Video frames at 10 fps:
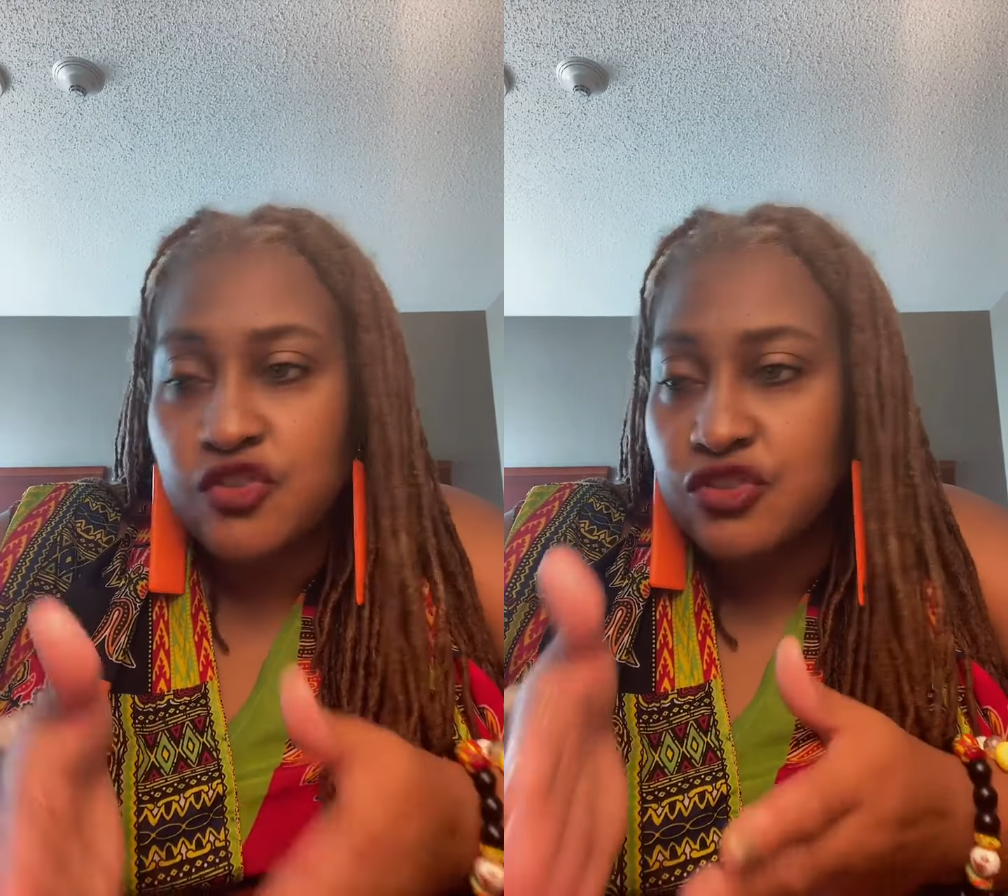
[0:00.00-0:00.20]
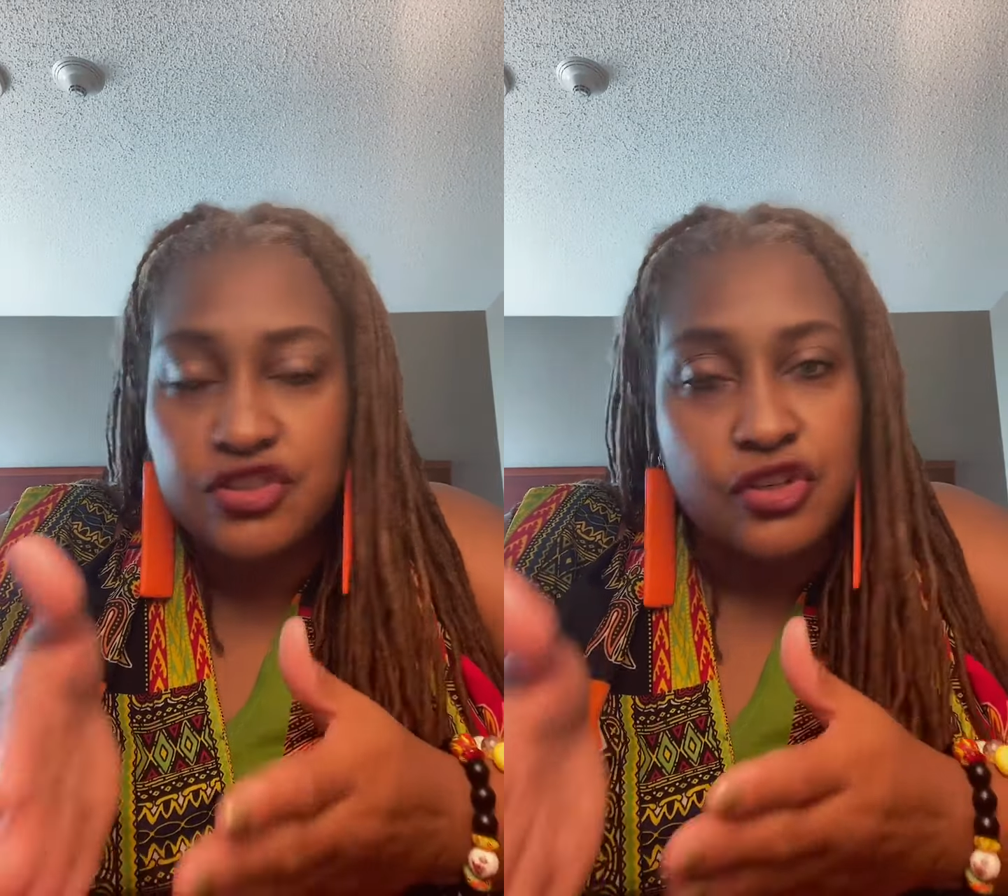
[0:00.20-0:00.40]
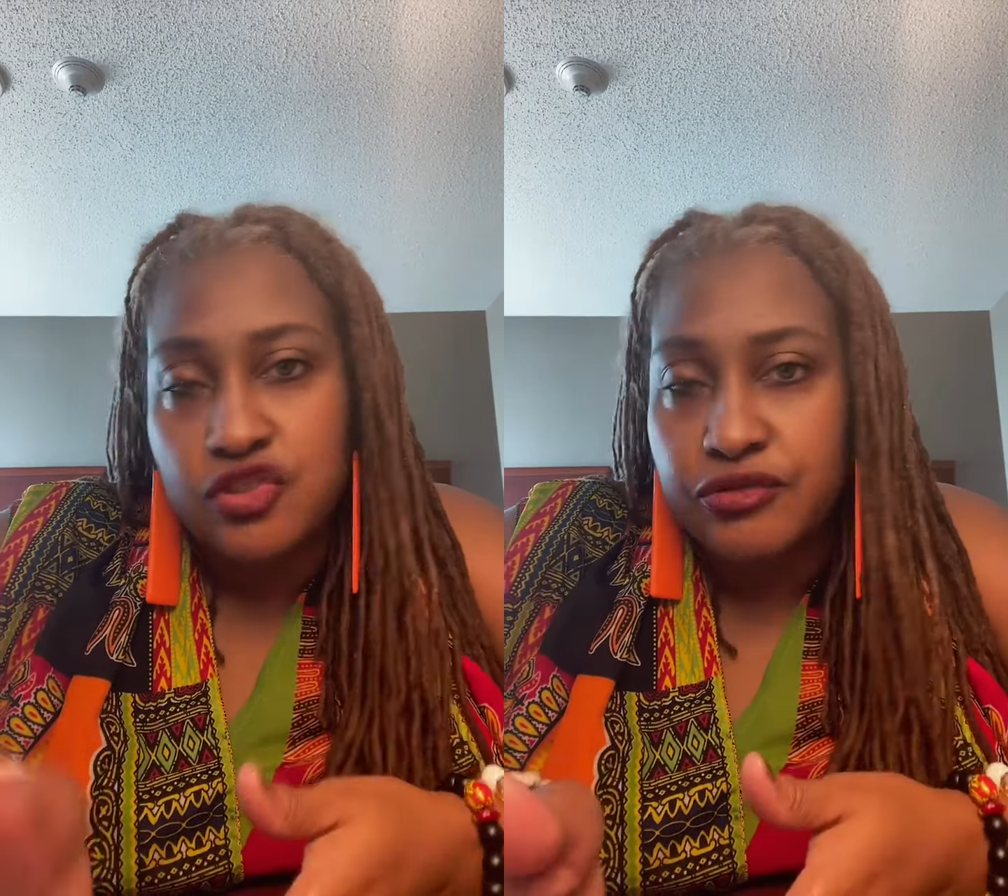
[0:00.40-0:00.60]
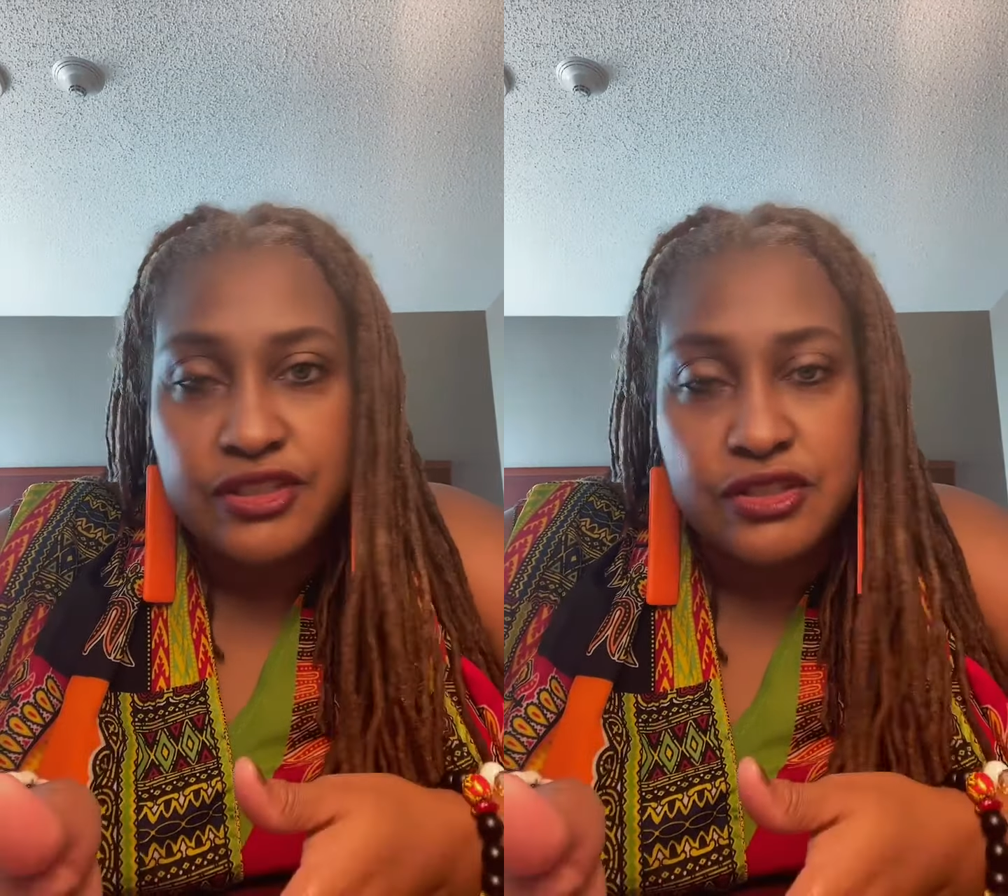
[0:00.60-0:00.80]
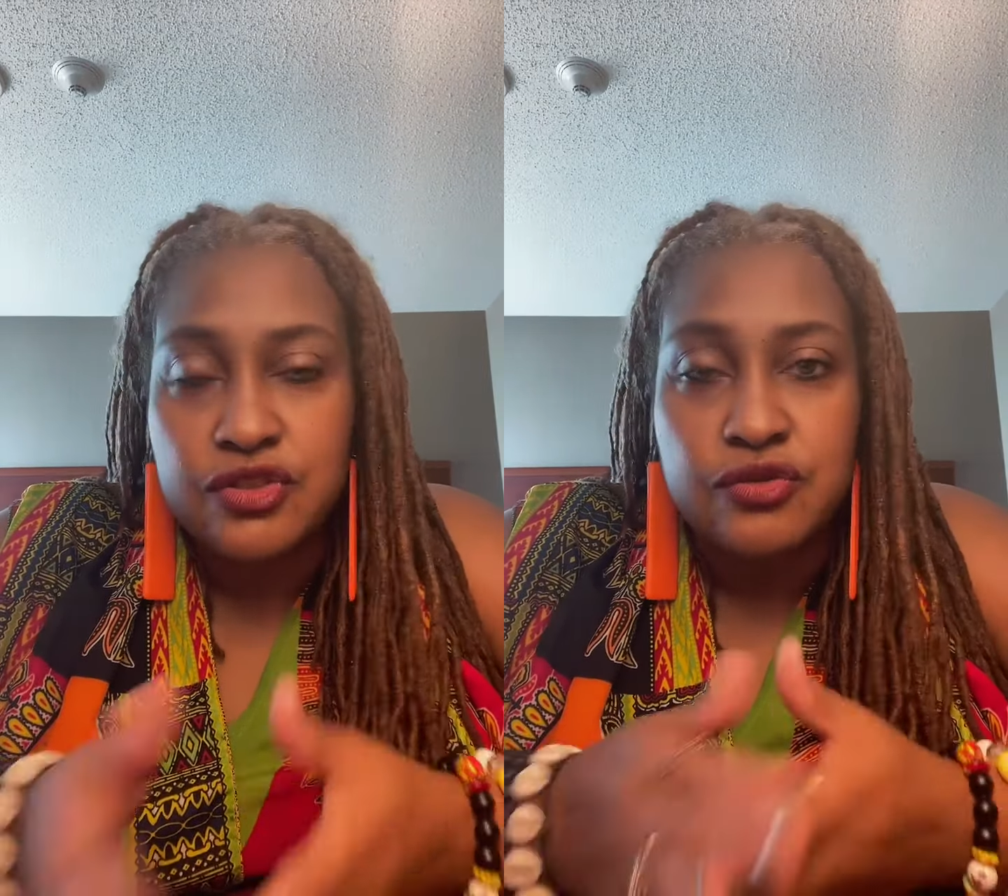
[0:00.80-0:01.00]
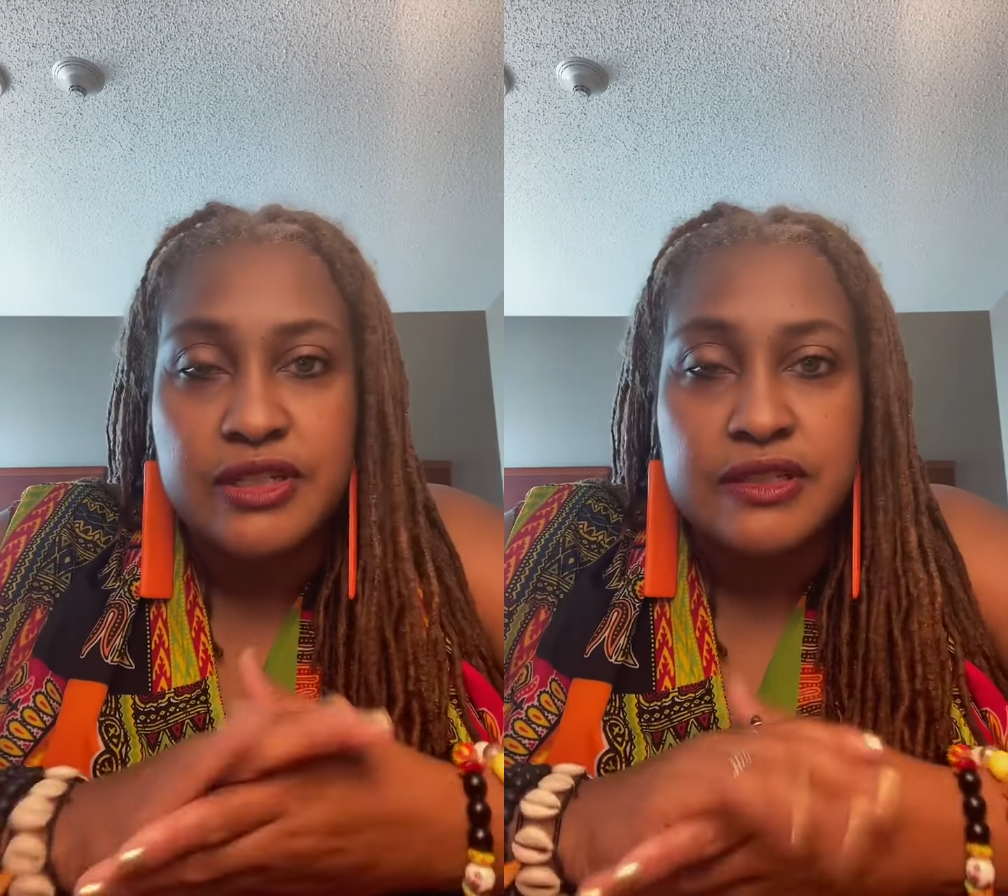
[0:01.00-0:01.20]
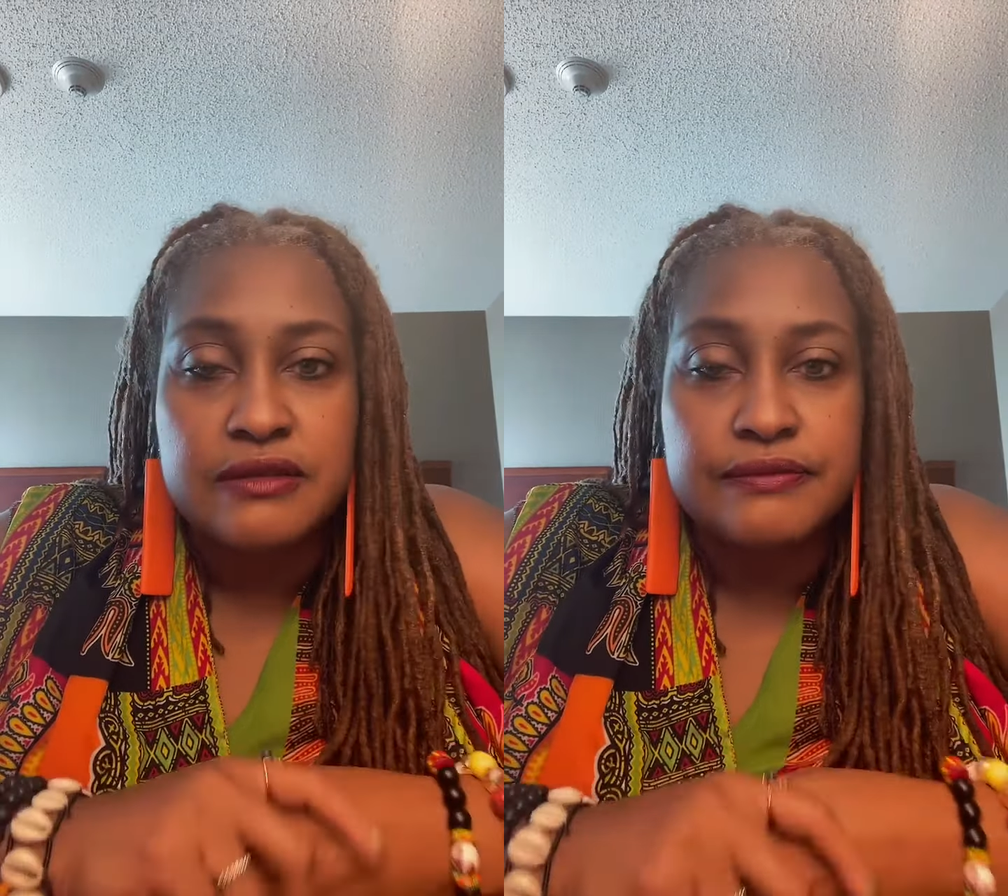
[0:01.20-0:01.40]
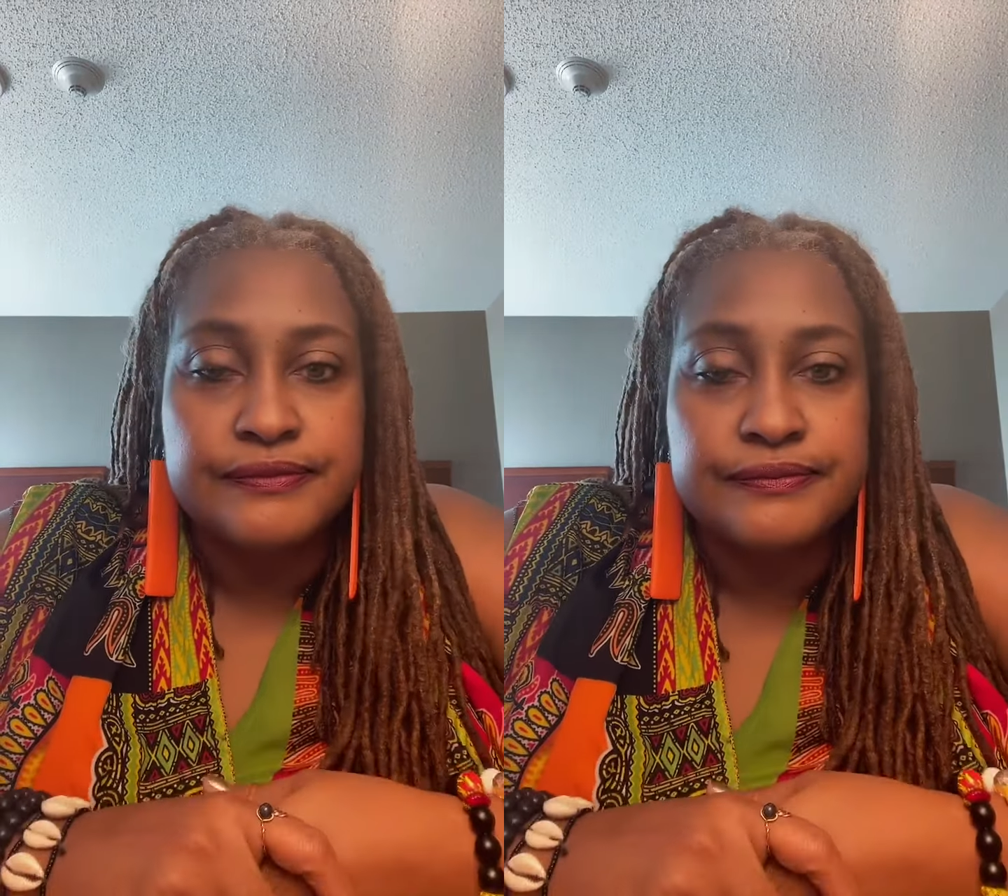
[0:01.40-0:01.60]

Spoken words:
So just go straight to the source.